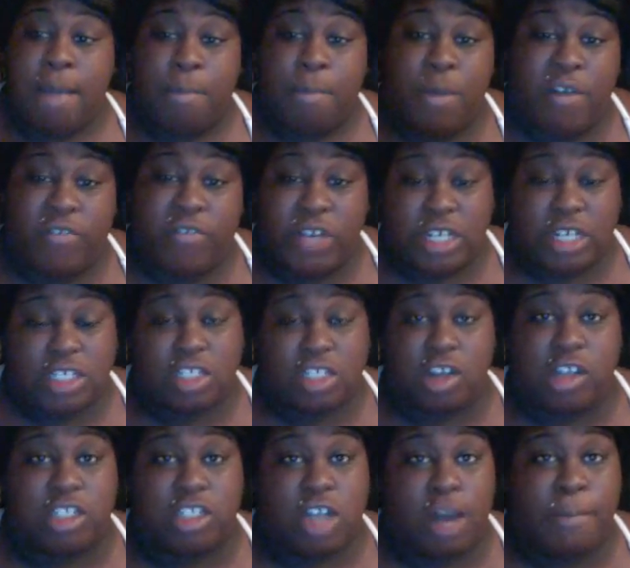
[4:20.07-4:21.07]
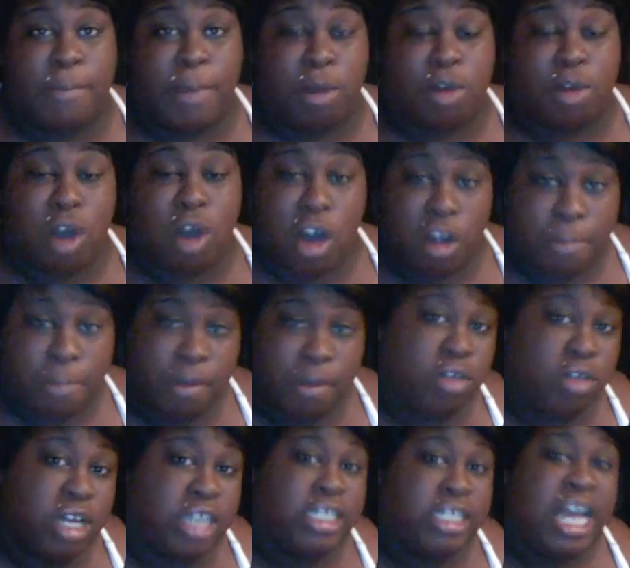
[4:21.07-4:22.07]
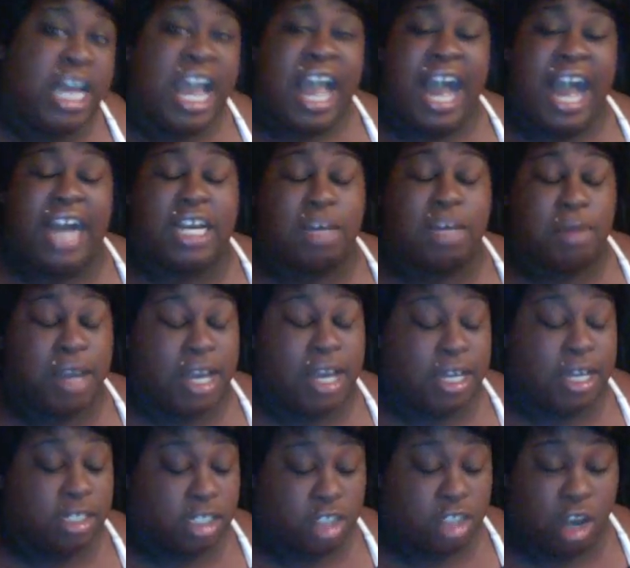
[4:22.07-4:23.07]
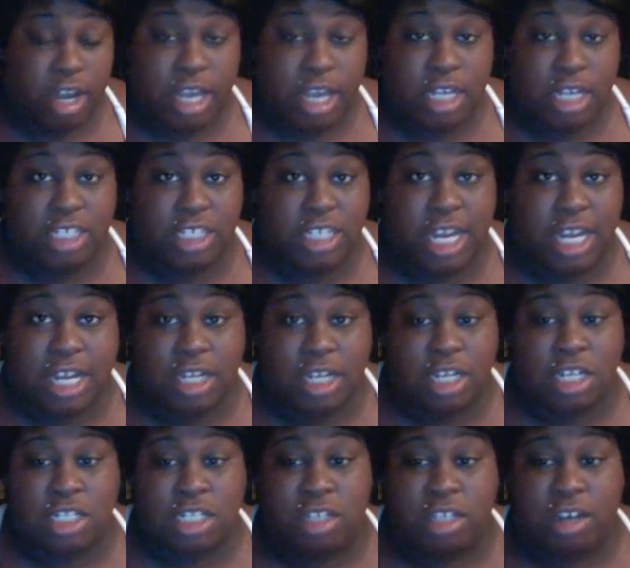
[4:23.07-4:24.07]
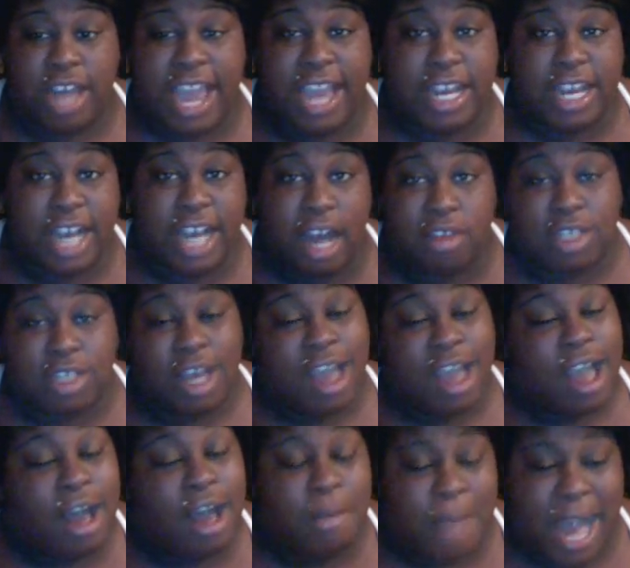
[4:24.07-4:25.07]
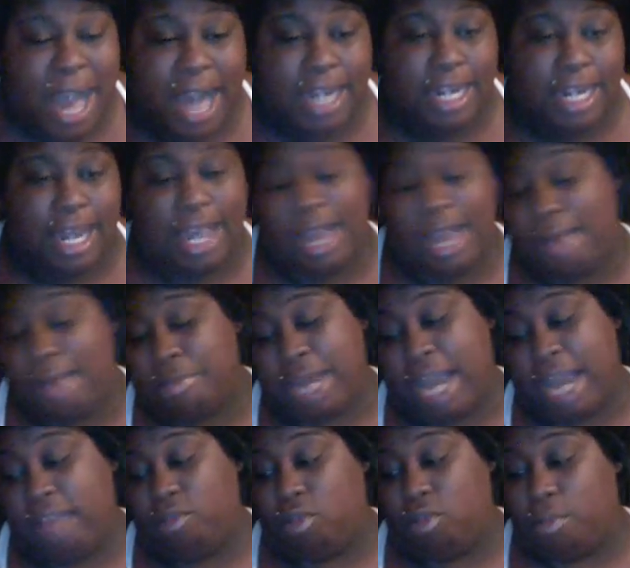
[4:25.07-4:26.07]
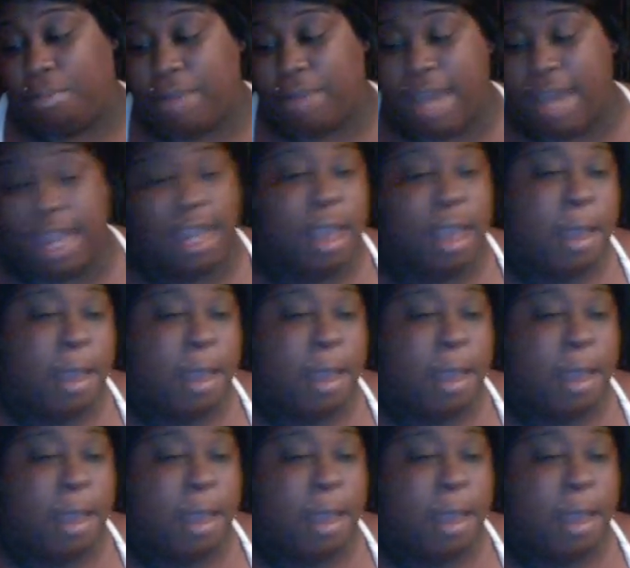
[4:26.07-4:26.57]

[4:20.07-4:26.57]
Motherfuckers start talking about calling the police. I can start hitting the chinglings or handcuffs. I'm out of there. I'm not even gonna play.